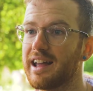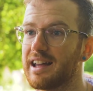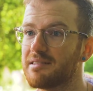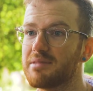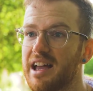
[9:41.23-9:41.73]

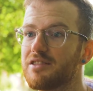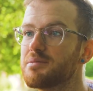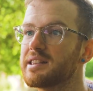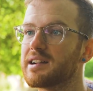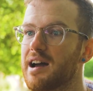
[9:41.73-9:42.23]
it gave
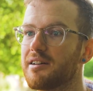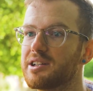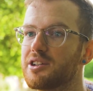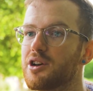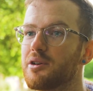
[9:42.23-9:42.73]
me the
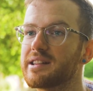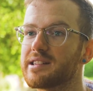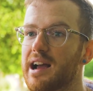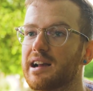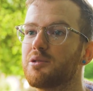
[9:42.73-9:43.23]
clarity to know
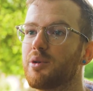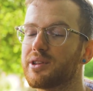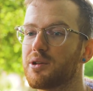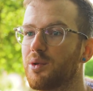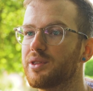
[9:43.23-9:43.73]
exactly
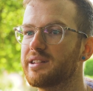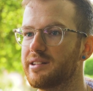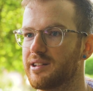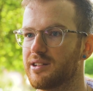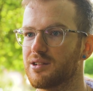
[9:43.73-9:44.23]
what I
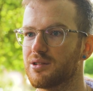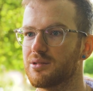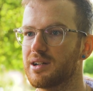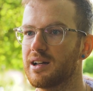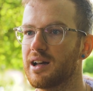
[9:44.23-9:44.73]
wanted to do.